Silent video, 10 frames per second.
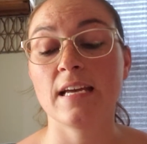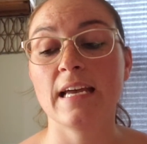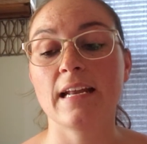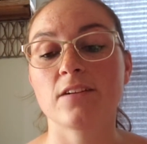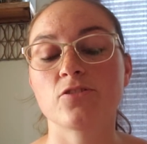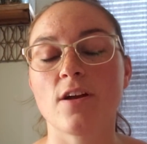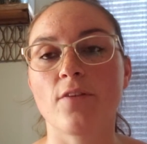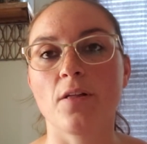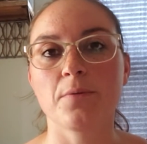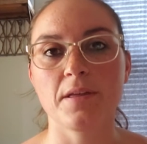and had to drive
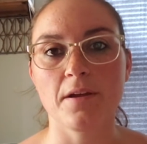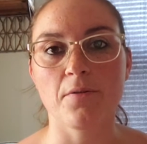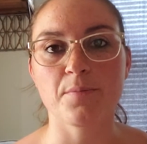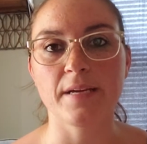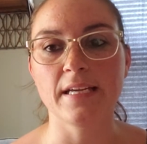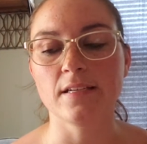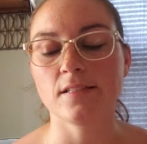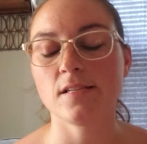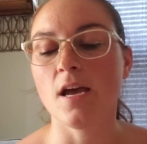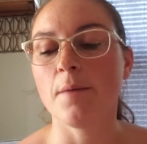all the way there with my
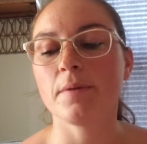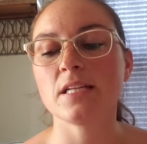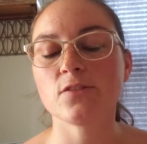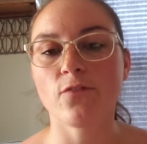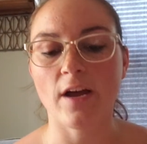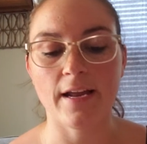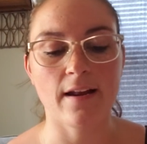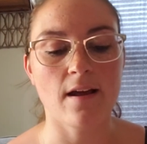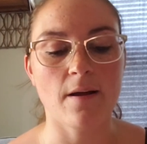kids, but it's fine.